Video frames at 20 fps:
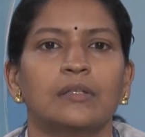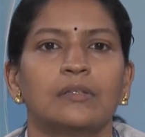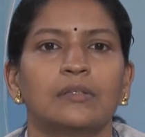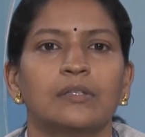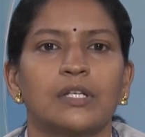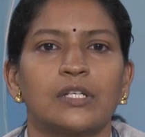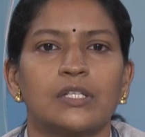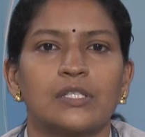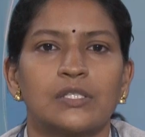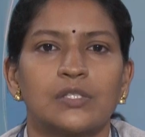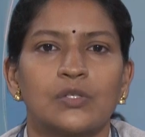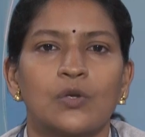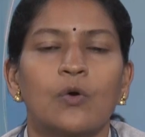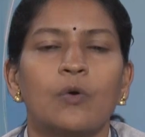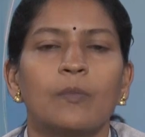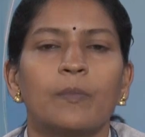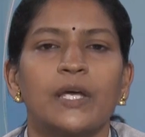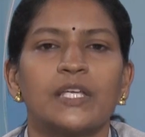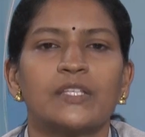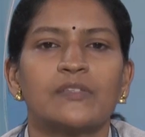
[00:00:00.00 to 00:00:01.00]
There is
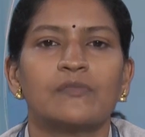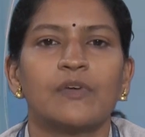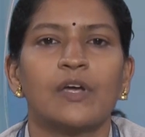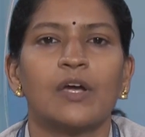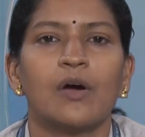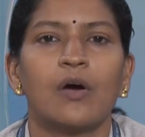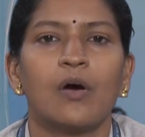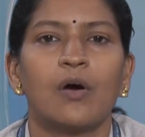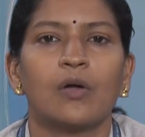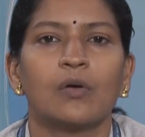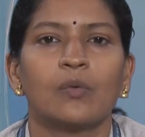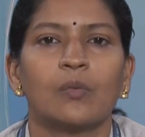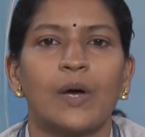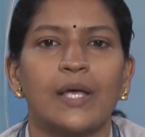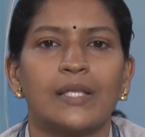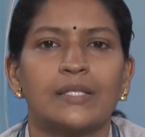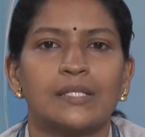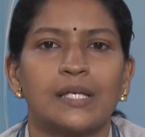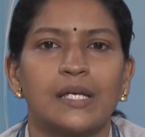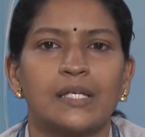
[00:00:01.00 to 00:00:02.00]
no best way or
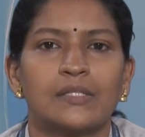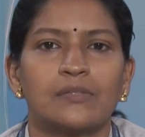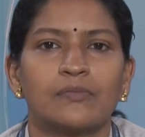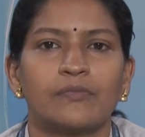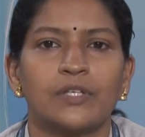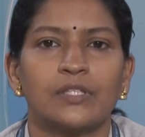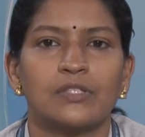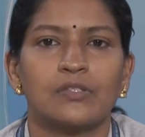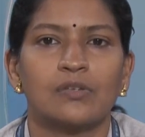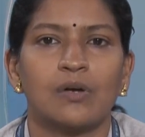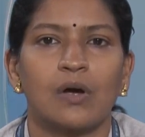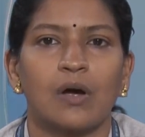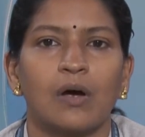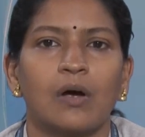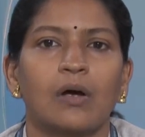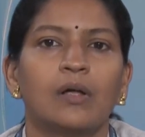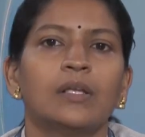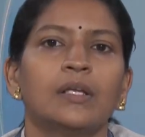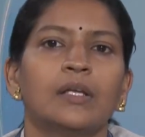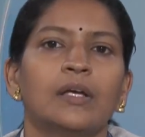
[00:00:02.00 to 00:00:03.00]
one size fits
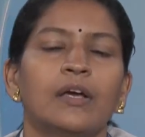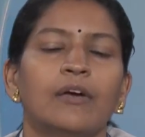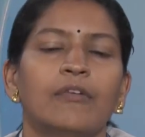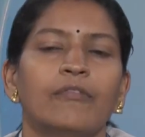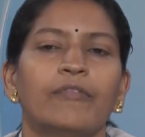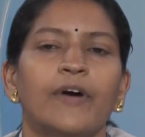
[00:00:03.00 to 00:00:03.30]
all.